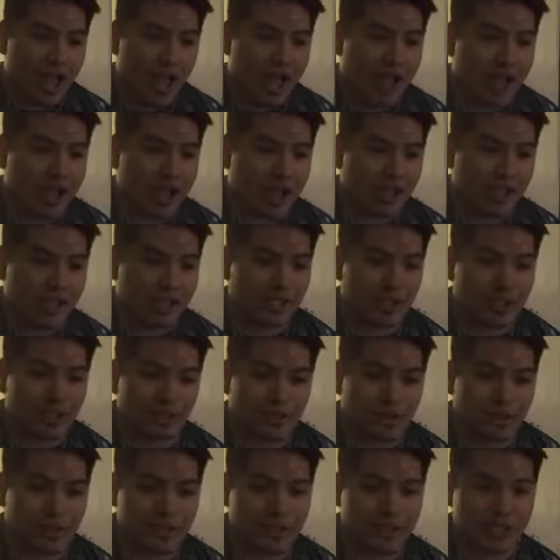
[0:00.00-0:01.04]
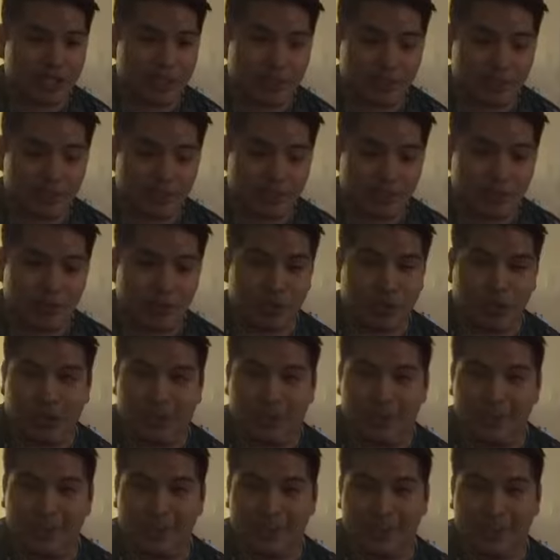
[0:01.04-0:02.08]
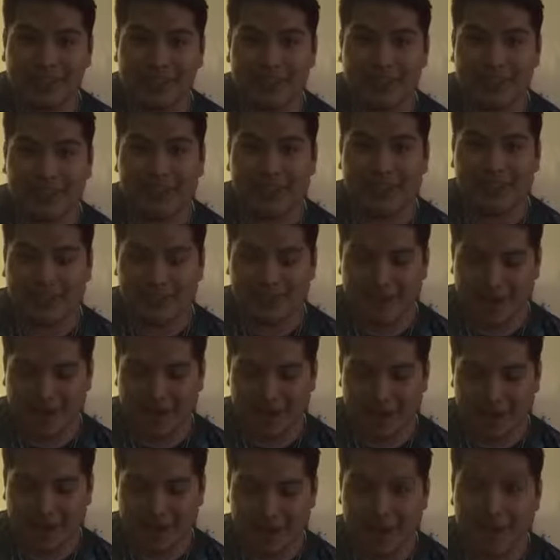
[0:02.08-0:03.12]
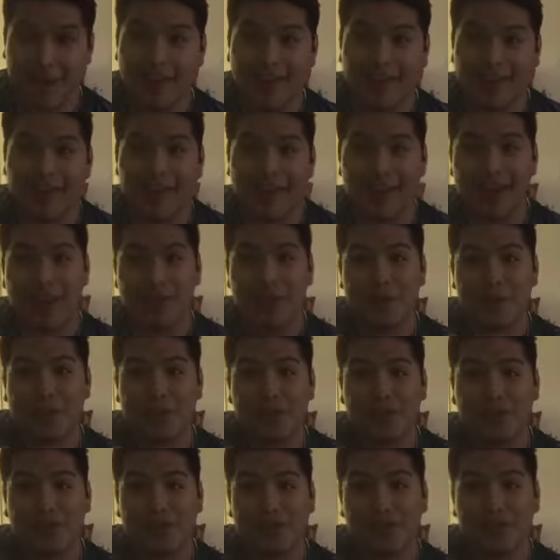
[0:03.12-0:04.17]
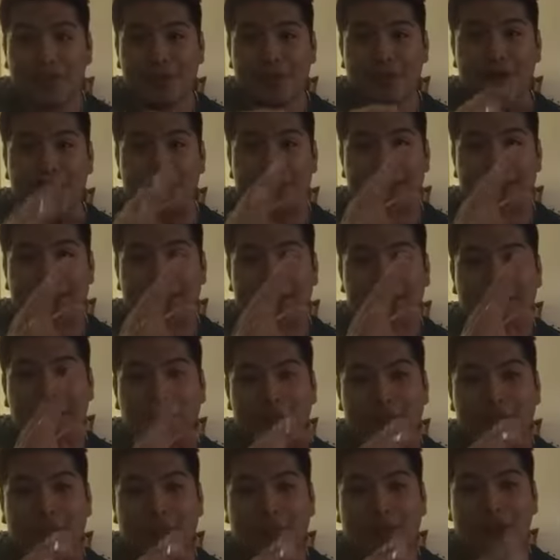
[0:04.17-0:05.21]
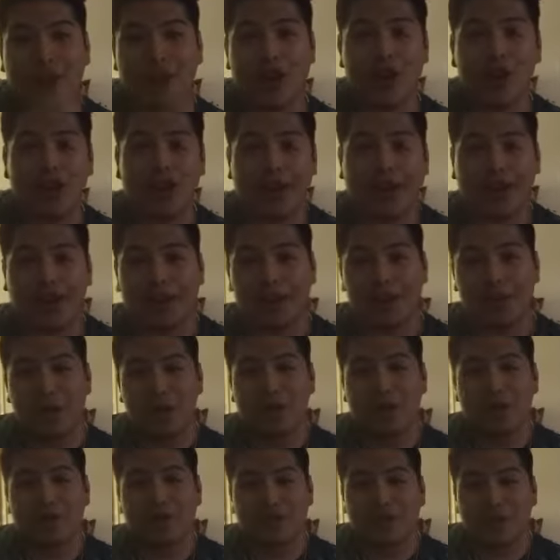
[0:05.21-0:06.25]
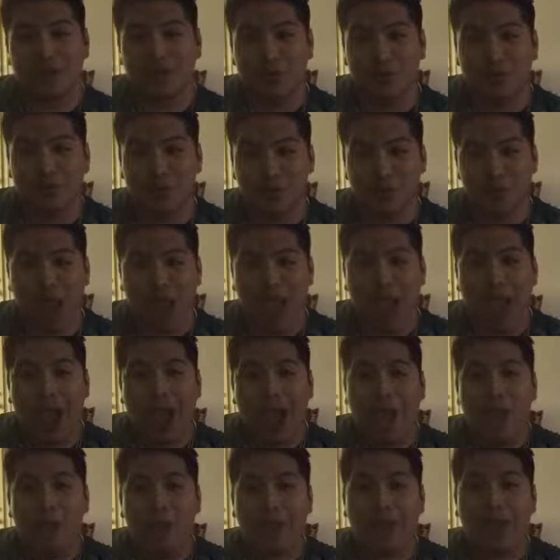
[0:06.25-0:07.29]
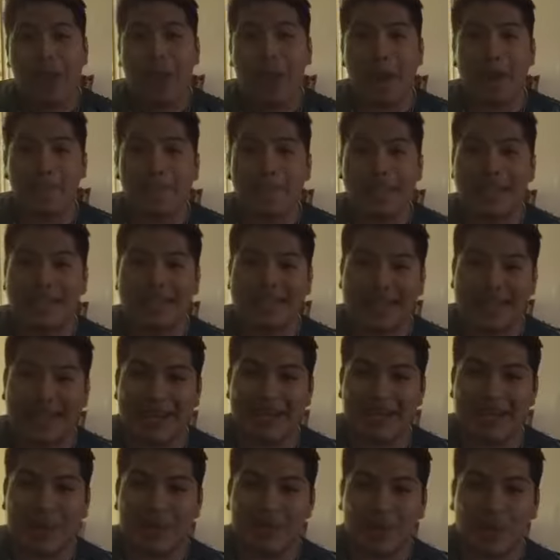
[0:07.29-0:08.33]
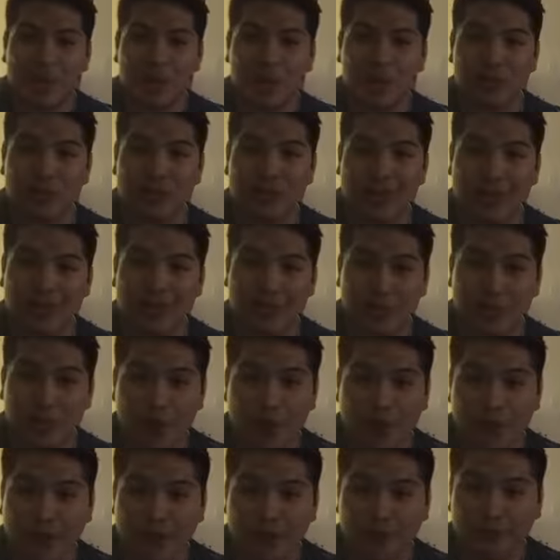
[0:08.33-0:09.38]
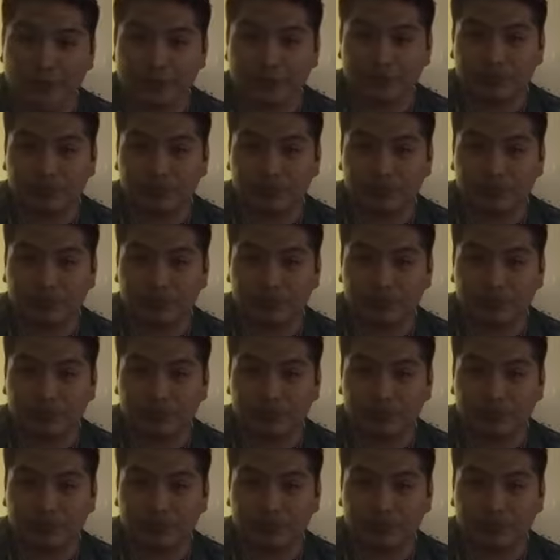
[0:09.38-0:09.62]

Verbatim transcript: I try to speak more English. Uh, other thing I want to do is video vlog around school, without me getting my phone taken away.